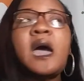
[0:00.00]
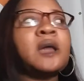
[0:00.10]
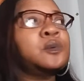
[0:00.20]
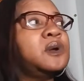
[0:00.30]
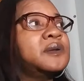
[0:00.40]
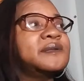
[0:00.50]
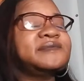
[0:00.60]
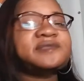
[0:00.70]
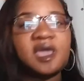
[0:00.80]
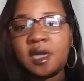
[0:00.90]
I don't
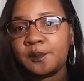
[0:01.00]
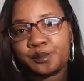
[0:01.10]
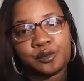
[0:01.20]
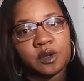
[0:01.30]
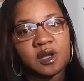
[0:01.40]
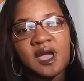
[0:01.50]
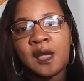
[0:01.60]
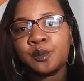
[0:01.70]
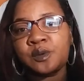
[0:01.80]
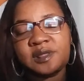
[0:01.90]
understand, Brooke. I
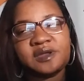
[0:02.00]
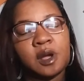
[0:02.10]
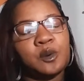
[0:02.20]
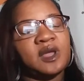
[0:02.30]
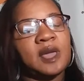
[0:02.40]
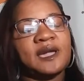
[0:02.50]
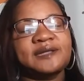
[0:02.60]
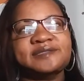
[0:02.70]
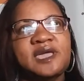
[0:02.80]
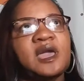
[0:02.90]
really don't. And like I
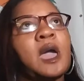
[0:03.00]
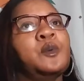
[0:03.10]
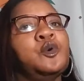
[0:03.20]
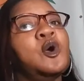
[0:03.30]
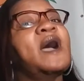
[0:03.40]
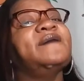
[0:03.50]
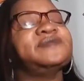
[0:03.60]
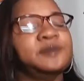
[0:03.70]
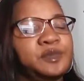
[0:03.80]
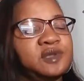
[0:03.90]
said, I will have
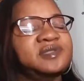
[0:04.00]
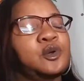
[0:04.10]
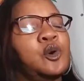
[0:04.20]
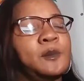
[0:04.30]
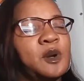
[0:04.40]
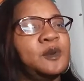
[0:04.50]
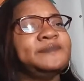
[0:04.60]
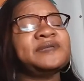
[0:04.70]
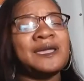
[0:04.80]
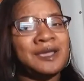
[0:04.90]
some music on my website.